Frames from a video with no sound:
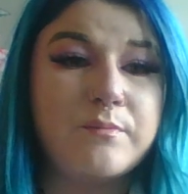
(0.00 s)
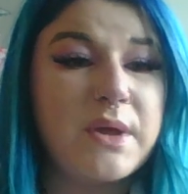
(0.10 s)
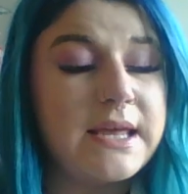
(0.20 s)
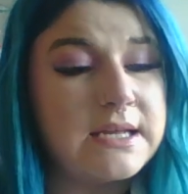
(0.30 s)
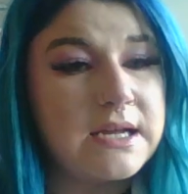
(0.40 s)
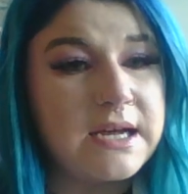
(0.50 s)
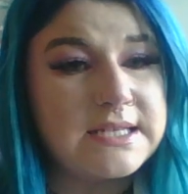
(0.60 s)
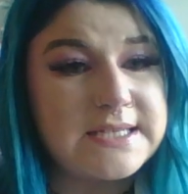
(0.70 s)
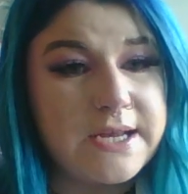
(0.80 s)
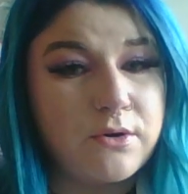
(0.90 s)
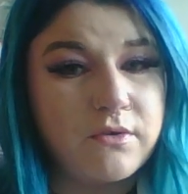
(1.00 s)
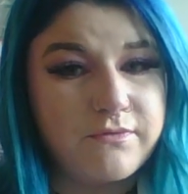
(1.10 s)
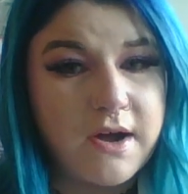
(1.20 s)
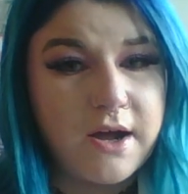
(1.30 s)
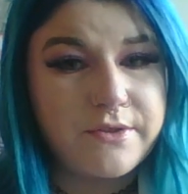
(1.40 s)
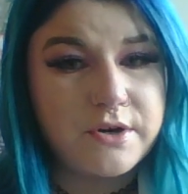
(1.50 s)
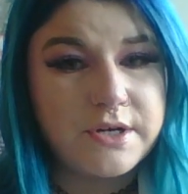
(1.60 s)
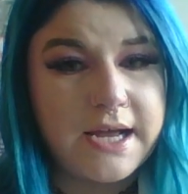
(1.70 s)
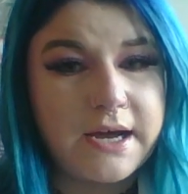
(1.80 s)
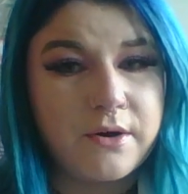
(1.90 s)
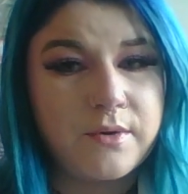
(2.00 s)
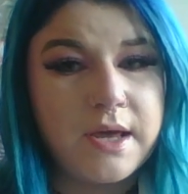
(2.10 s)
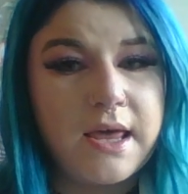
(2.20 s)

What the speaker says: being a single father now.